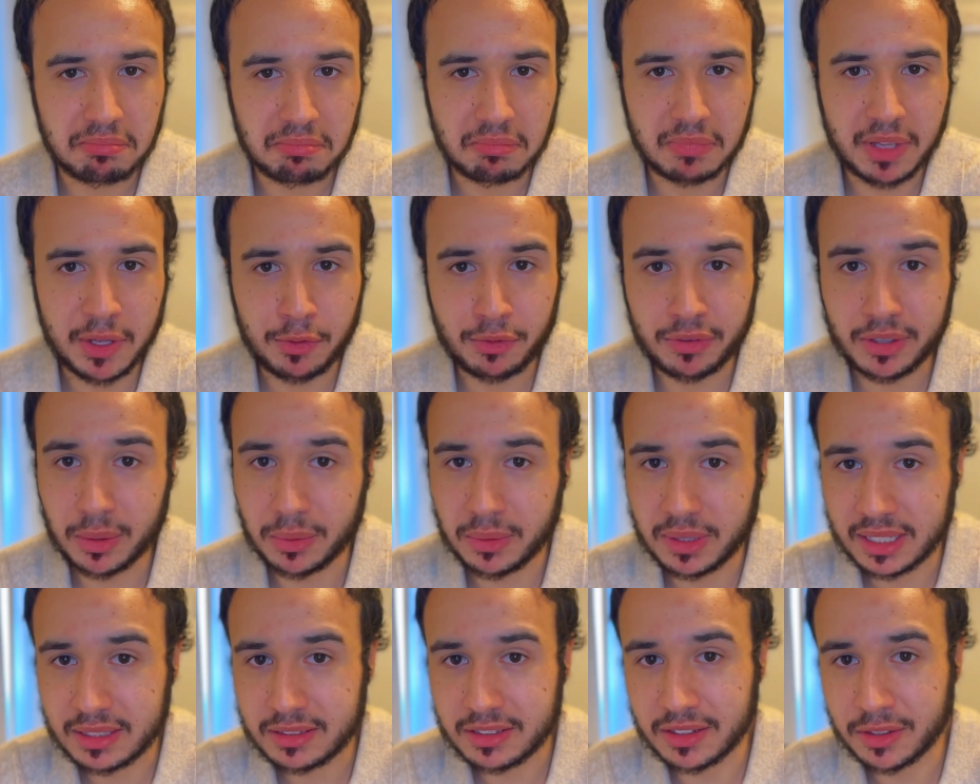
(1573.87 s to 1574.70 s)
If you
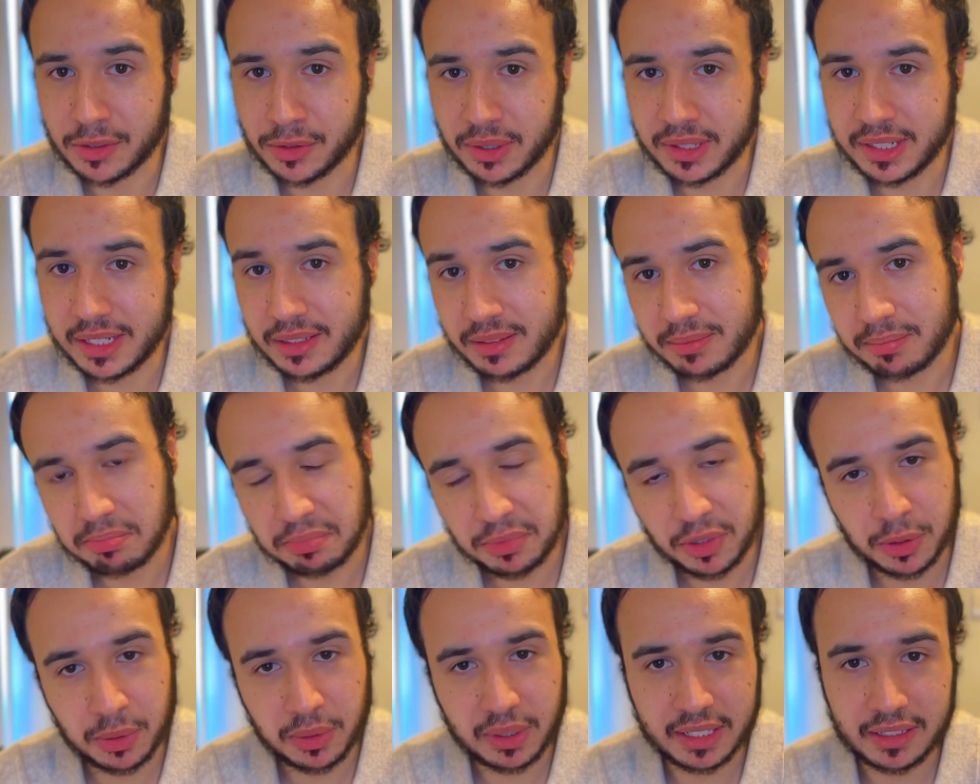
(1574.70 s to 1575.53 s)
disagree,
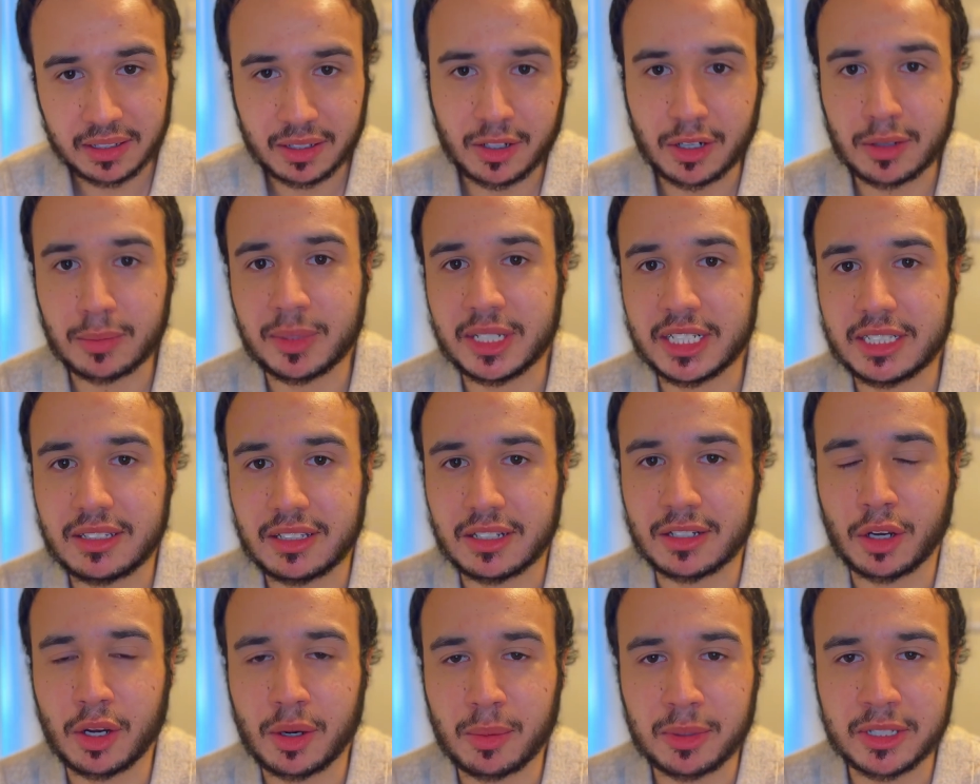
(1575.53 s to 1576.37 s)
you can comment. The
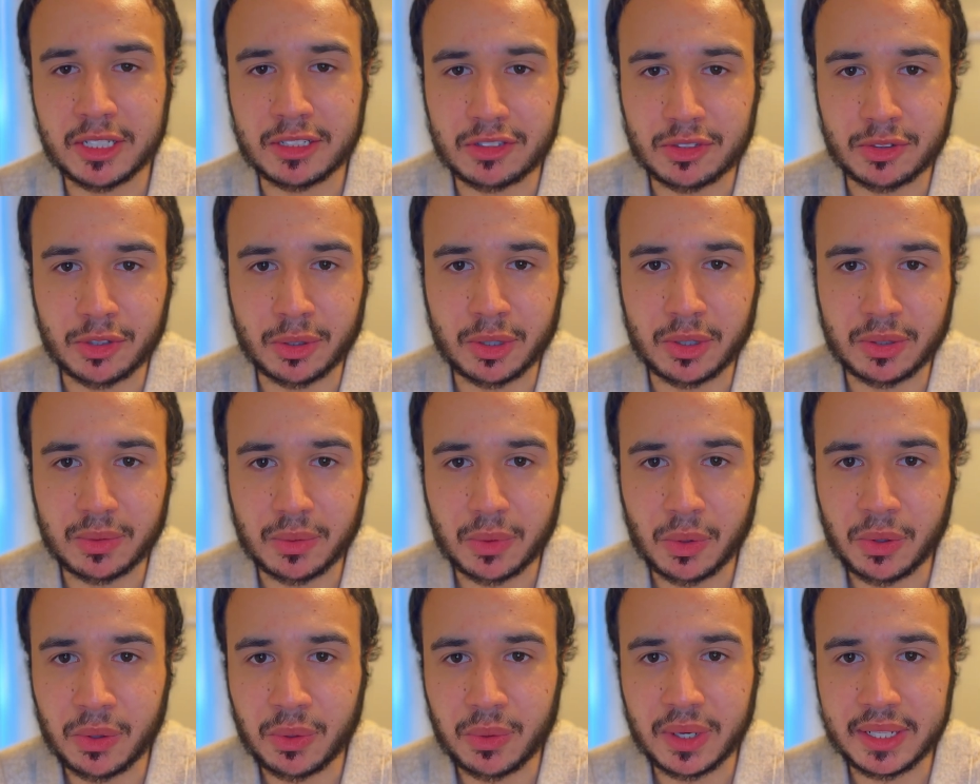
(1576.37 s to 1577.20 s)
comments are
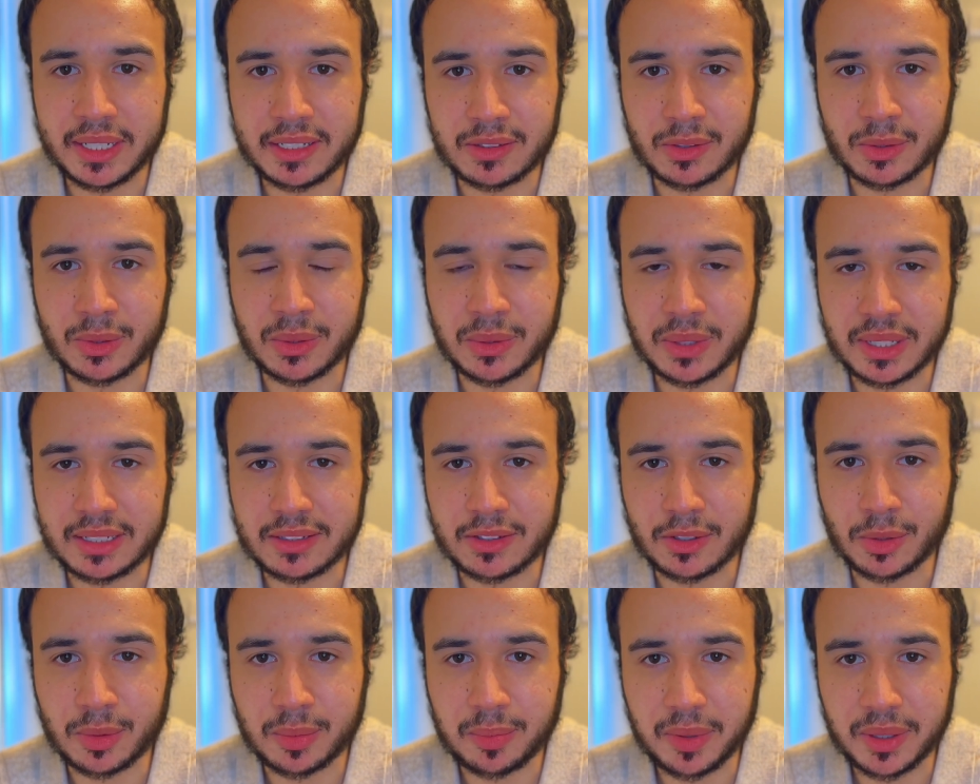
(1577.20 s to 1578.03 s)
always
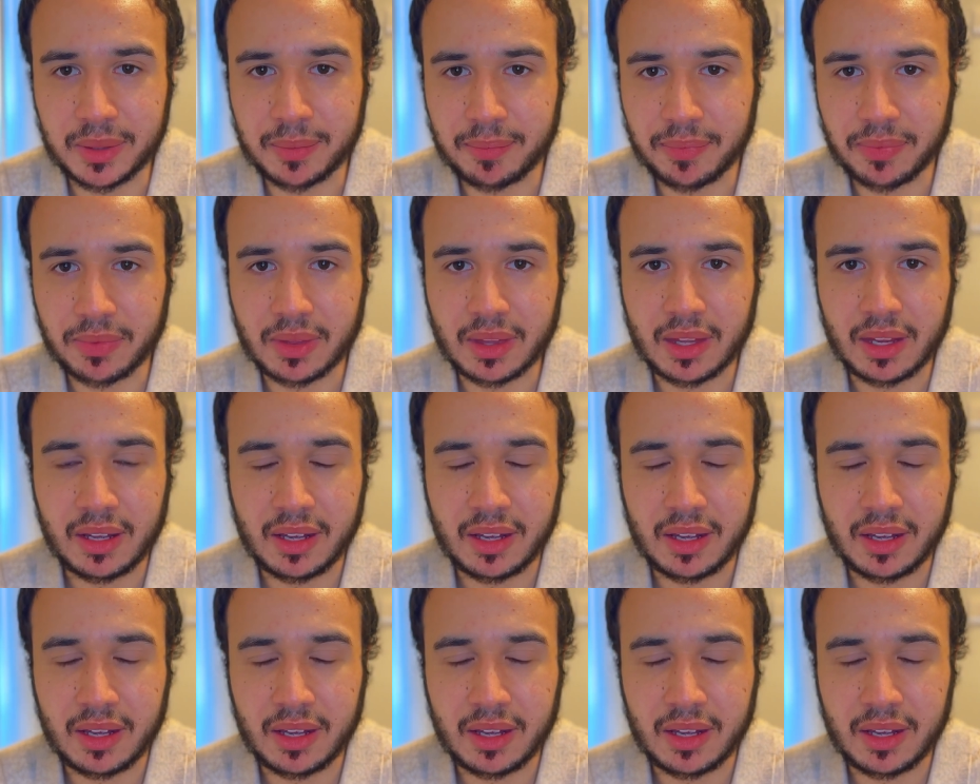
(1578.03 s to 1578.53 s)
open.